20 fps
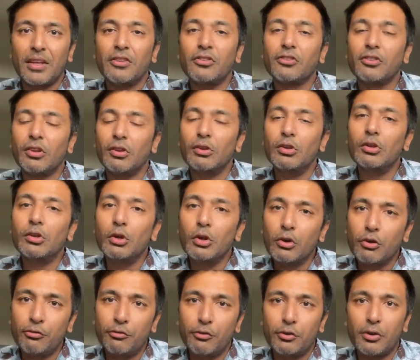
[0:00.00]
So
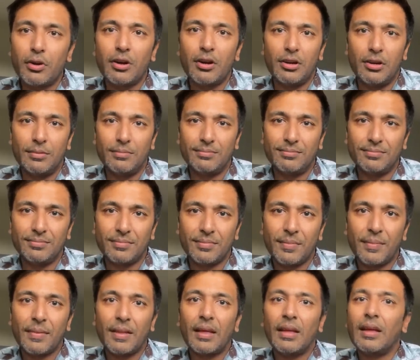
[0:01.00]
look for harm.
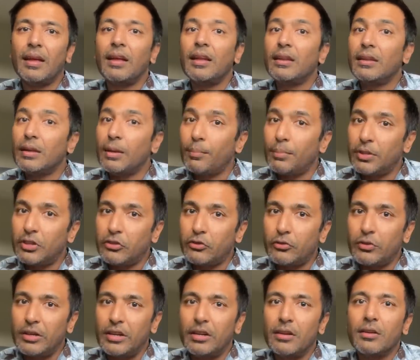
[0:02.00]
Number
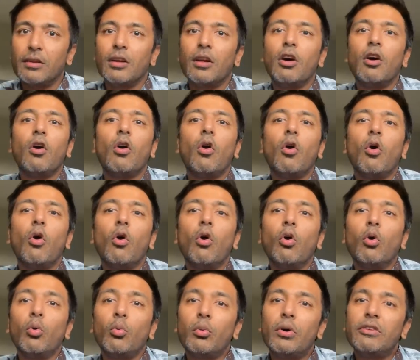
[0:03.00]
three,
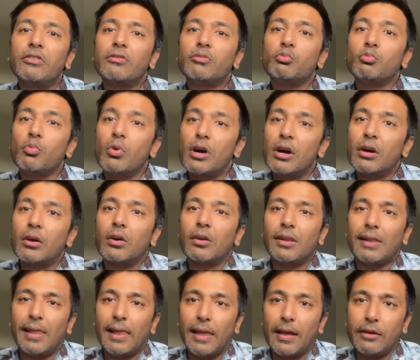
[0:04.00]
always work on
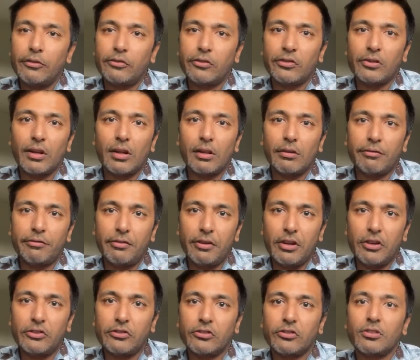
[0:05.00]
lifestyle
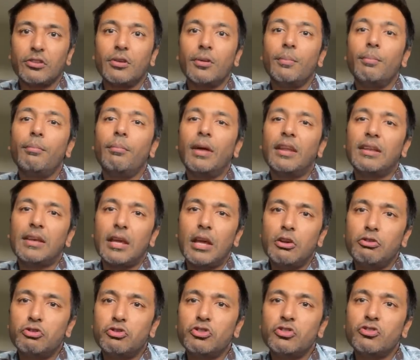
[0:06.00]
first.
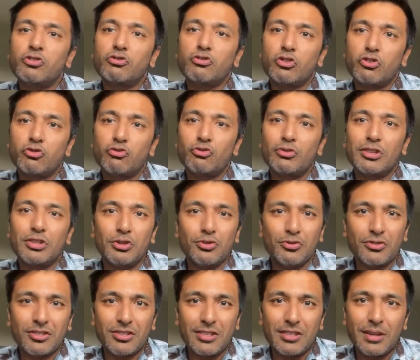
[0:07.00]
Medications just
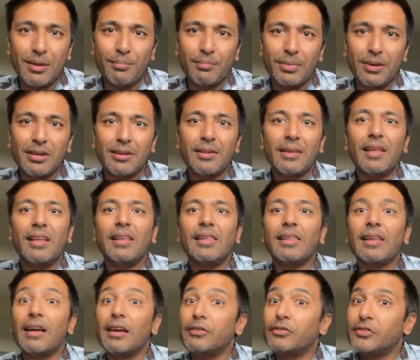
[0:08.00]
reduce the number.
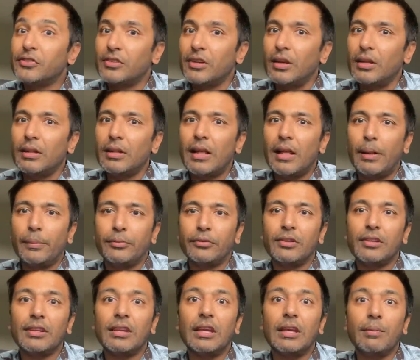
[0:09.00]
Lifestyle helps
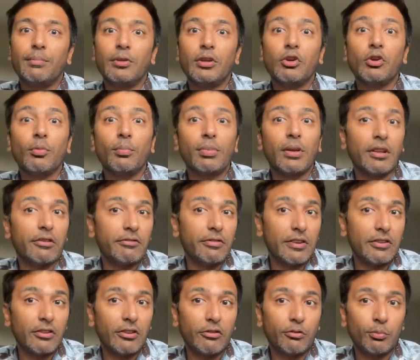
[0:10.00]
in keeping your blood
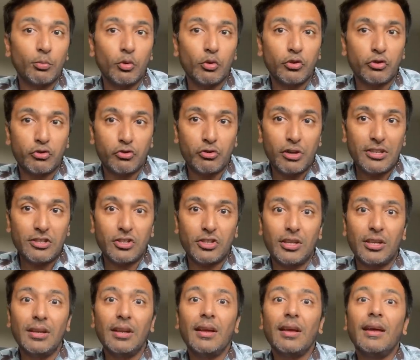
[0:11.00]
vessels more
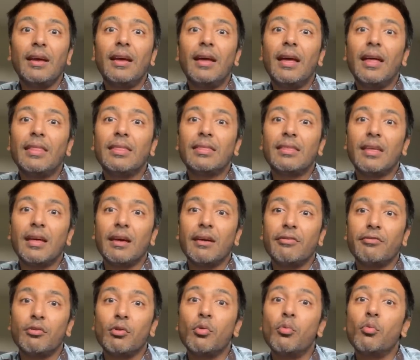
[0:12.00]
stretchy and
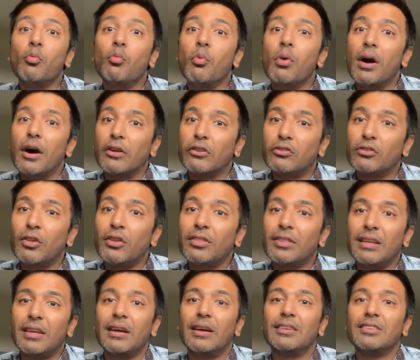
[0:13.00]
therefore works on
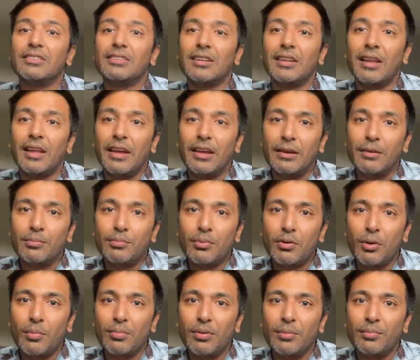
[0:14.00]
the underlying
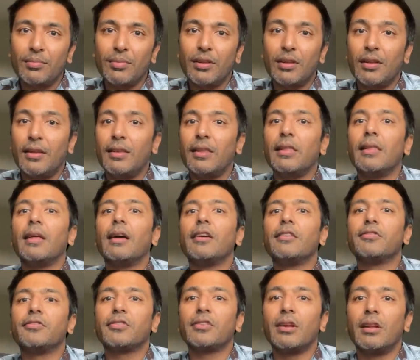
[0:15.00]
problem.
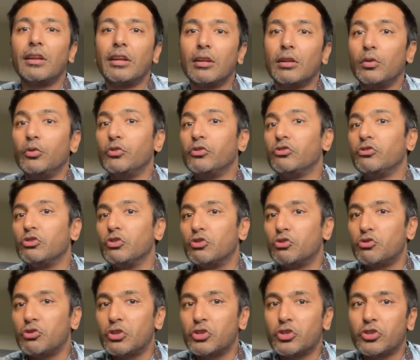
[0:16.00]
Lifestyle includes
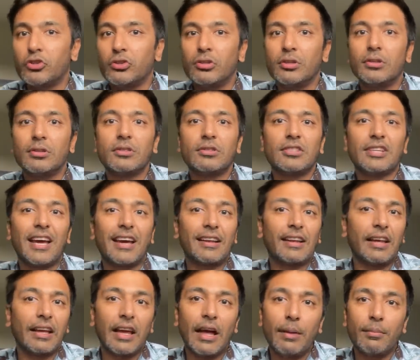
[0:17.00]
nutrition,
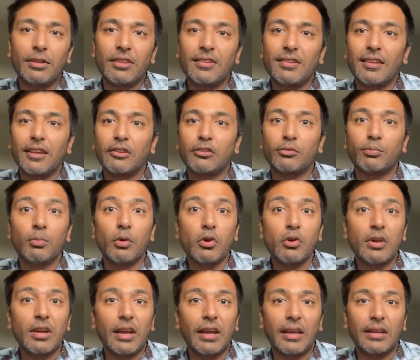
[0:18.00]
tackling habits like
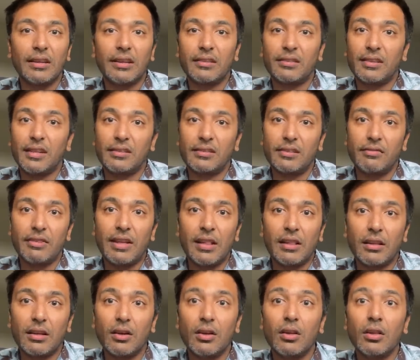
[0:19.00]
smoking and excessive
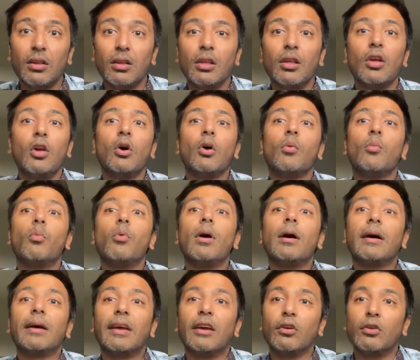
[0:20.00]
alcohol,
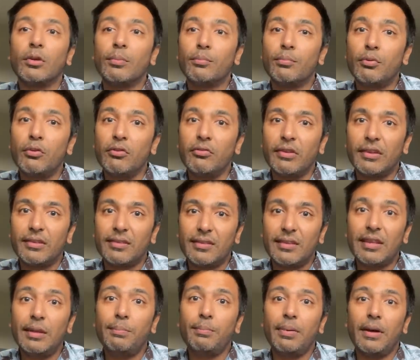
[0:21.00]
working on improving
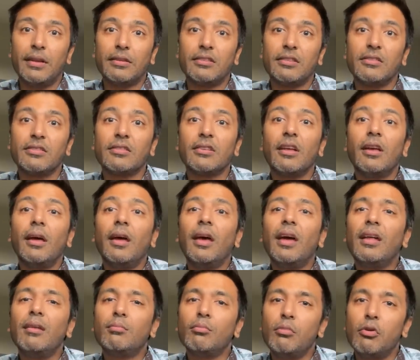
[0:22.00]
sleep patterns,
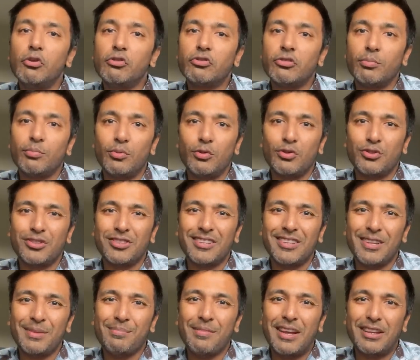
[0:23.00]
and most
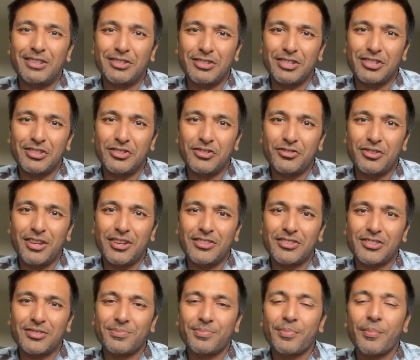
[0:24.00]
importantly, managing
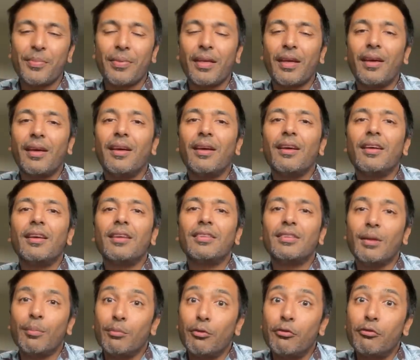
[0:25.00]
stress.
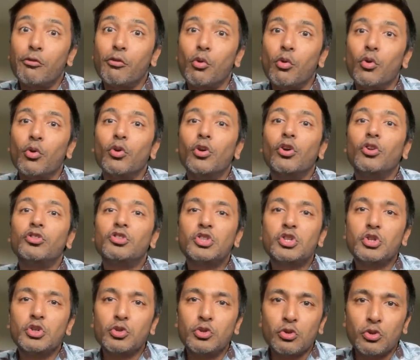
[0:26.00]
Number four,
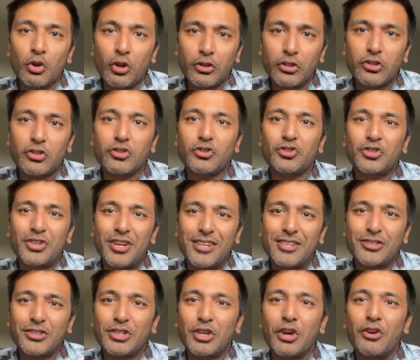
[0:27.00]
do not
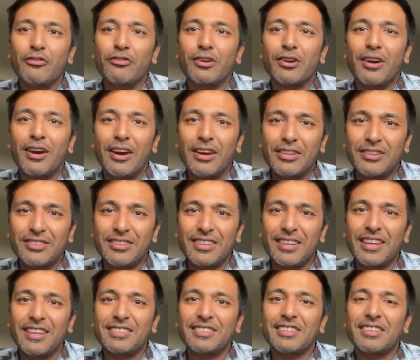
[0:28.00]
stress over
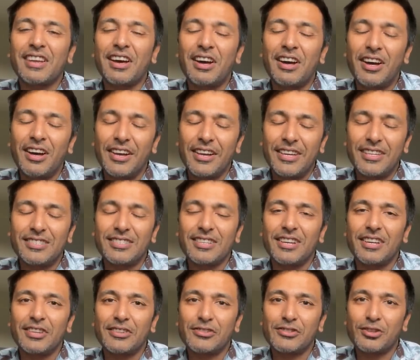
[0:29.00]
isolated high
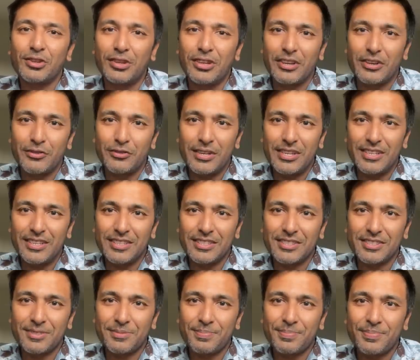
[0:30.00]
diastolic
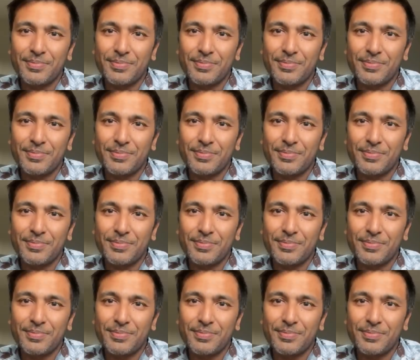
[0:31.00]
readings.